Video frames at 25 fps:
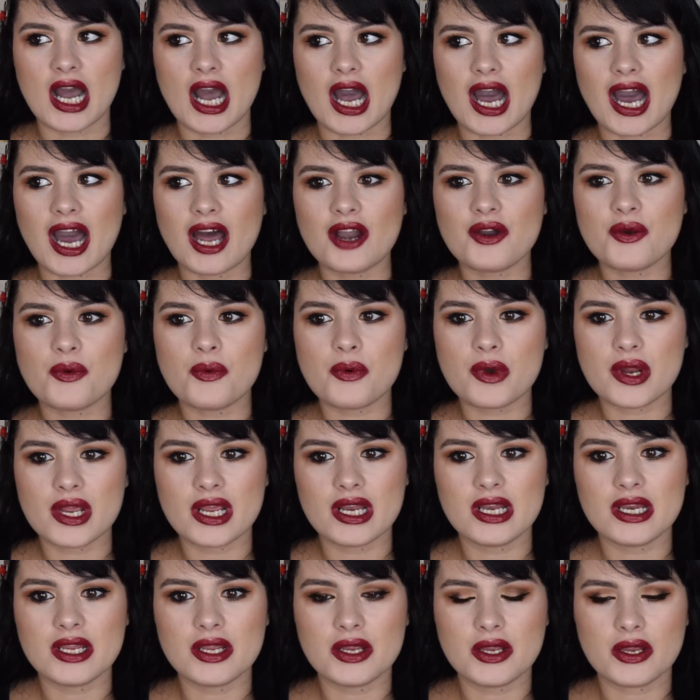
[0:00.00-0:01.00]
are
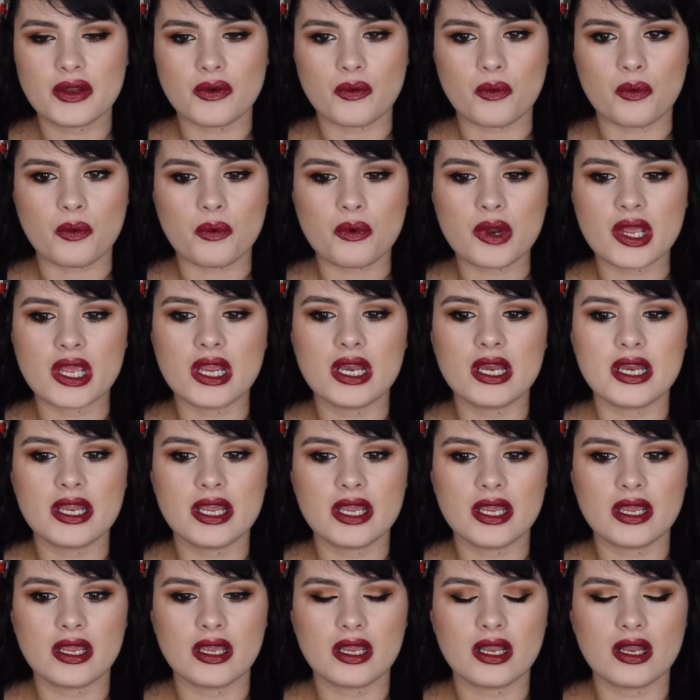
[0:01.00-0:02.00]

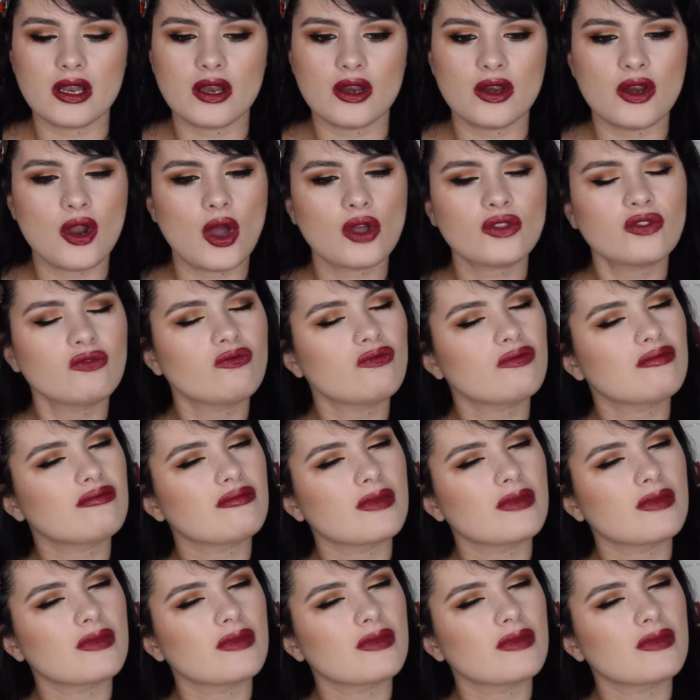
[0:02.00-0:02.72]
really not